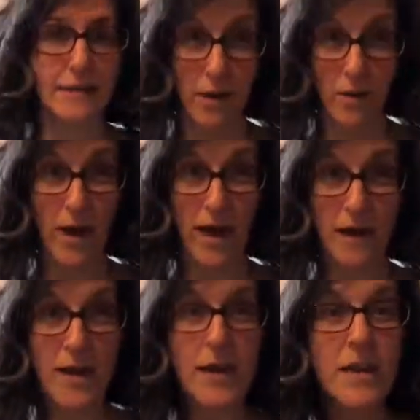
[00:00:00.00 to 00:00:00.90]
Okay,
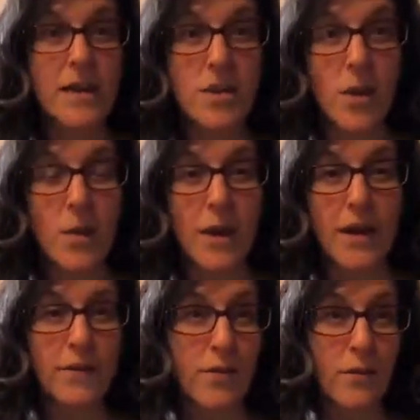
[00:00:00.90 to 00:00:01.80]
so
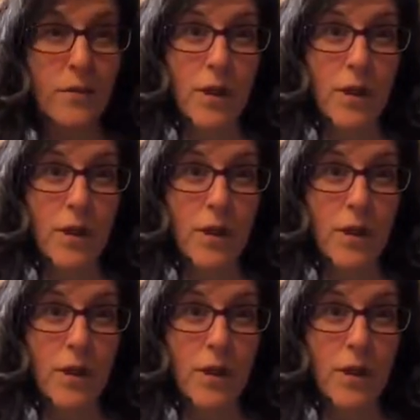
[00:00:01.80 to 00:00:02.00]
if you